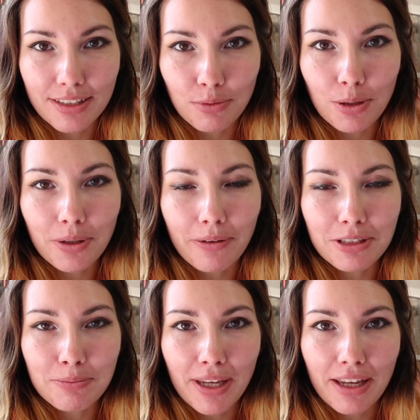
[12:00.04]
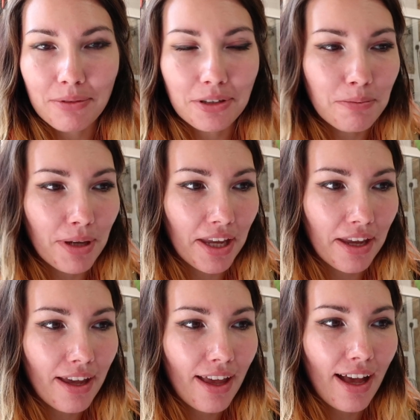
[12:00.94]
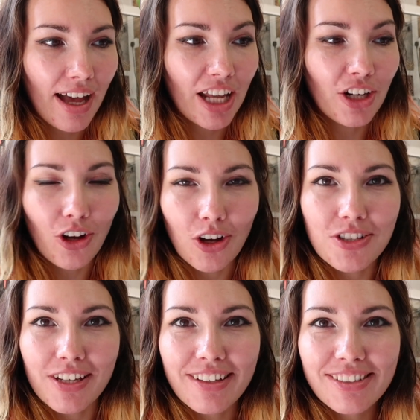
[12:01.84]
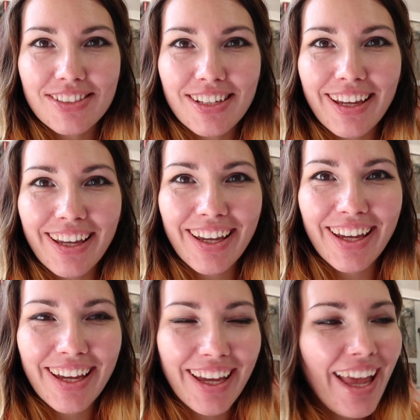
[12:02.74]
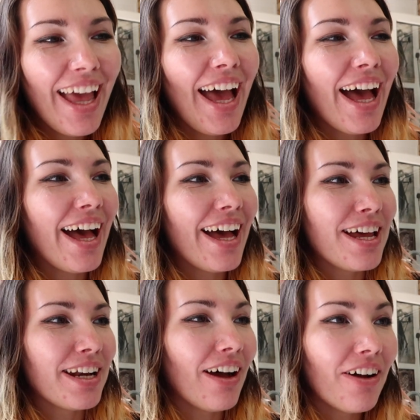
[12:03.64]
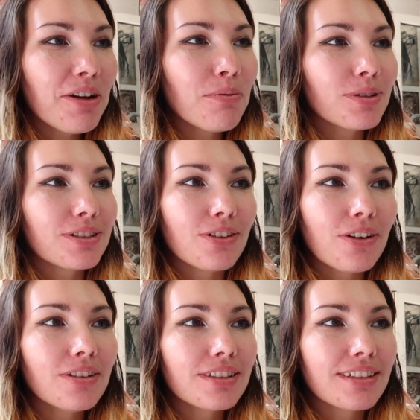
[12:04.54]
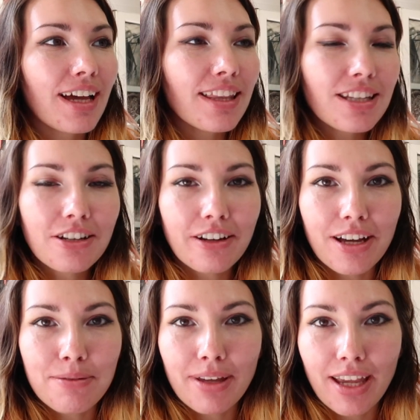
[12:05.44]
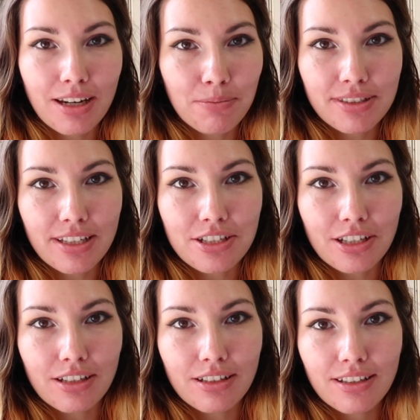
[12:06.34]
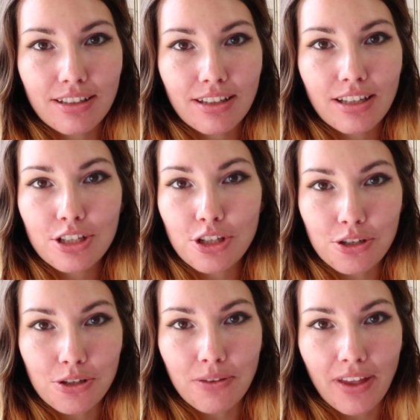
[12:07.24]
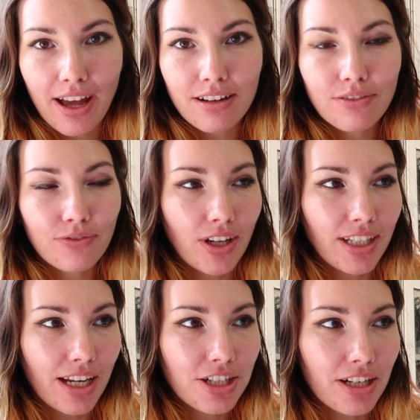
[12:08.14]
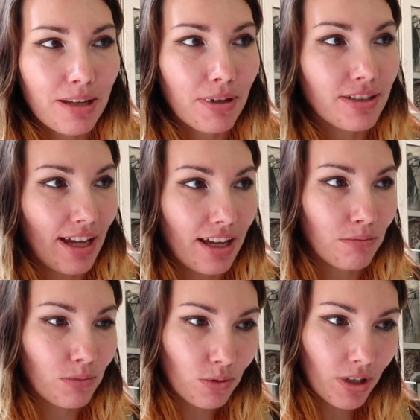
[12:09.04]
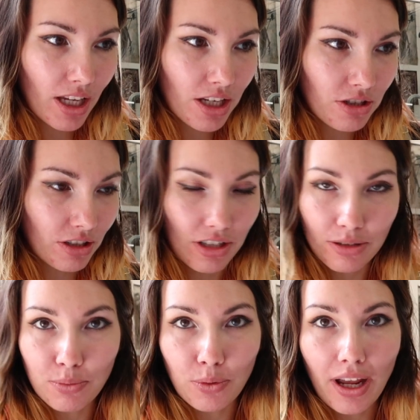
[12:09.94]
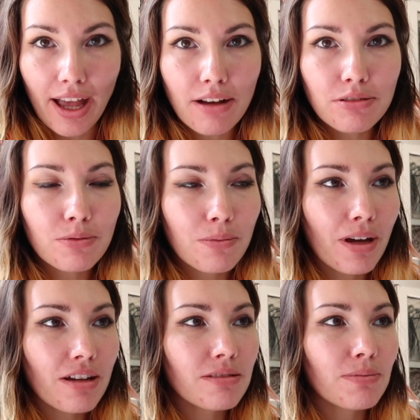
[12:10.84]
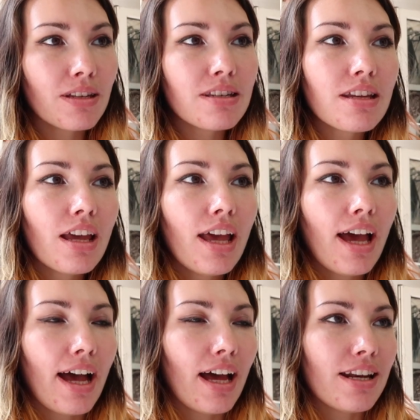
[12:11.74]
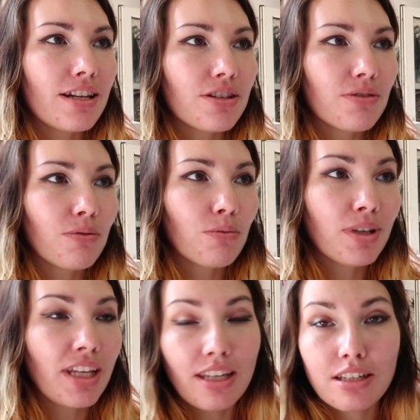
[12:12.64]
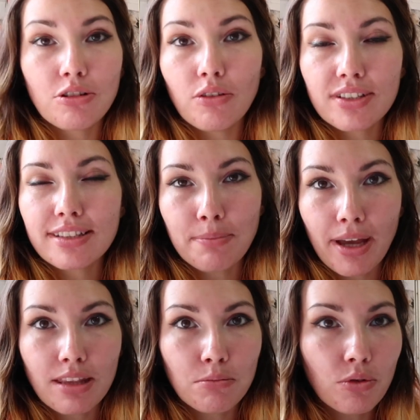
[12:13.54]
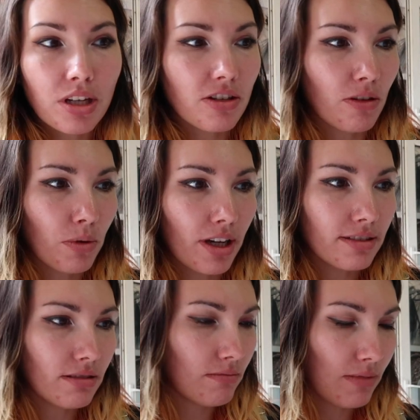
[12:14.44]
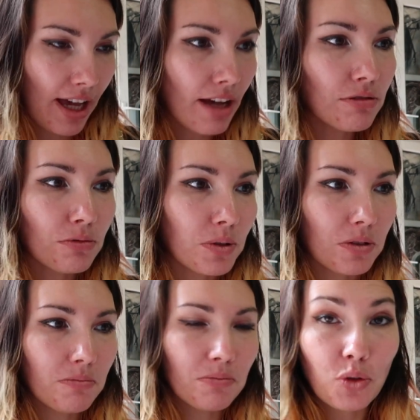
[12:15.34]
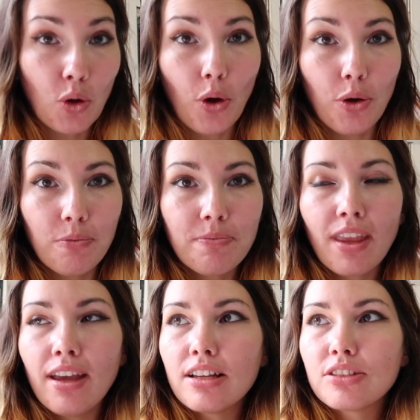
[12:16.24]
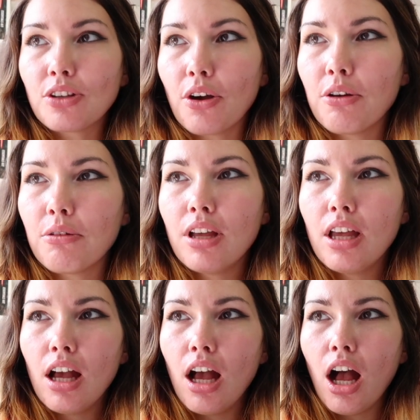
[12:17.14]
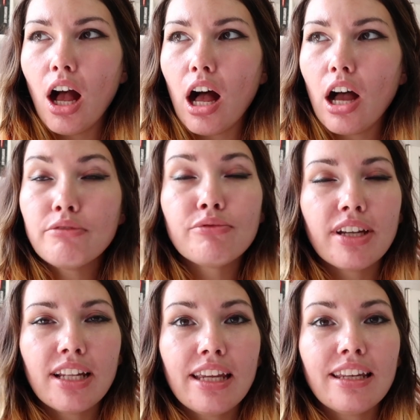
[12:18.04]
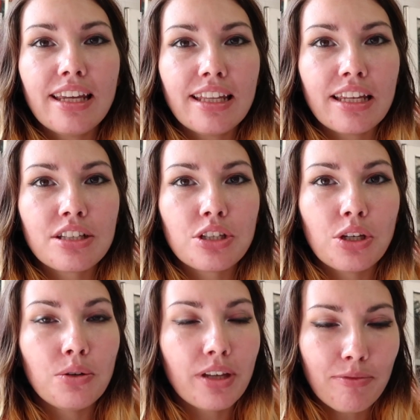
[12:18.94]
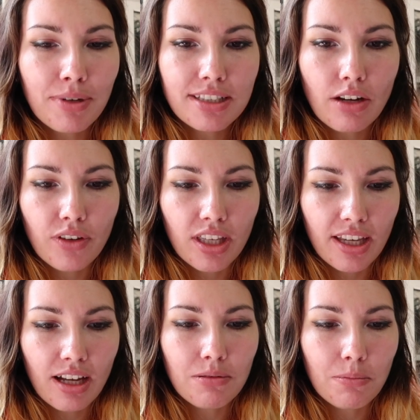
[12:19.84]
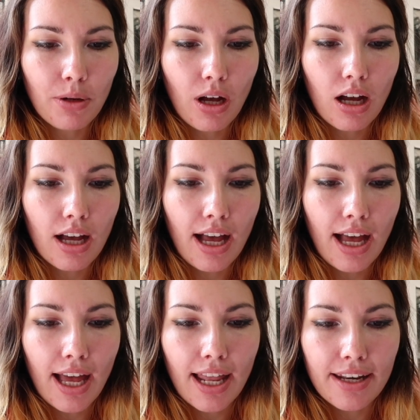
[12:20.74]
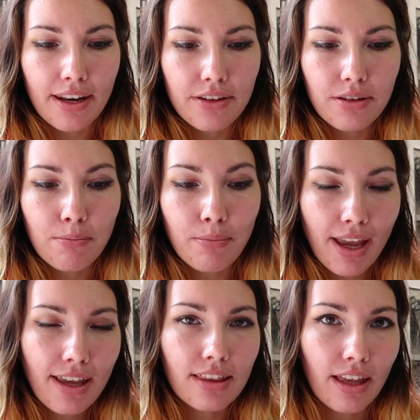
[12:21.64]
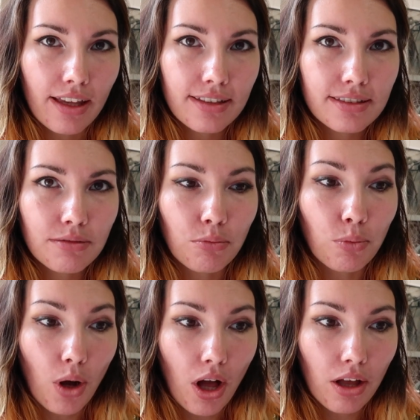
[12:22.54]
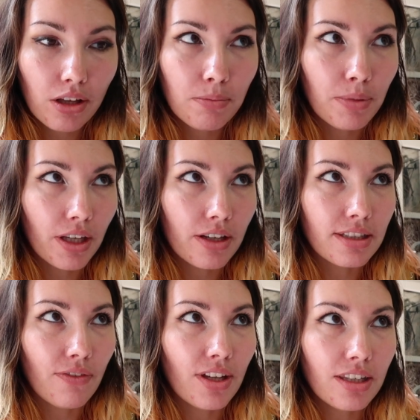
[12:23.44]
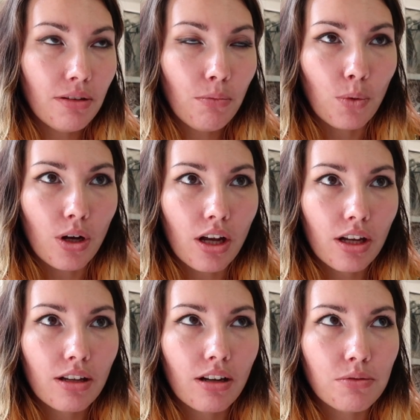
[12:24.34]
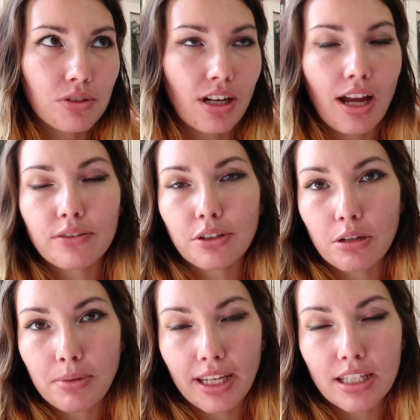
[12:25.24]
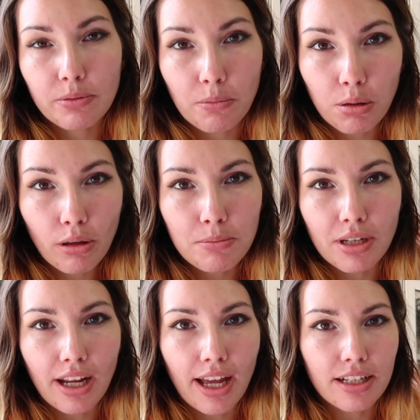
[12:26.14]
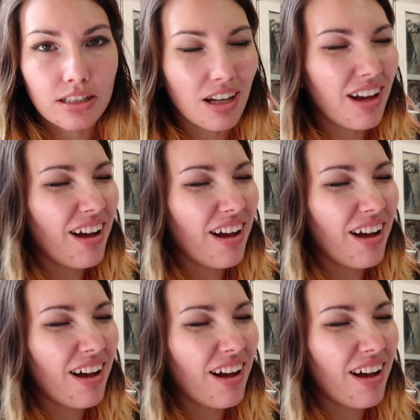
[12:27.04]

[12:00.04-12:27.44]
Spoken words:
this is what I'm going to be. I'm going to be an artist. And I was not at the time in a position to do that financially because I had a mortgage. I just bought a house with my husband, and we needed to obviously pay the mortgage, otherwise the house would go. So I really needed to give myself a kick up the butt and make this work, because if it didn't work, I was going to have to go back into employment, and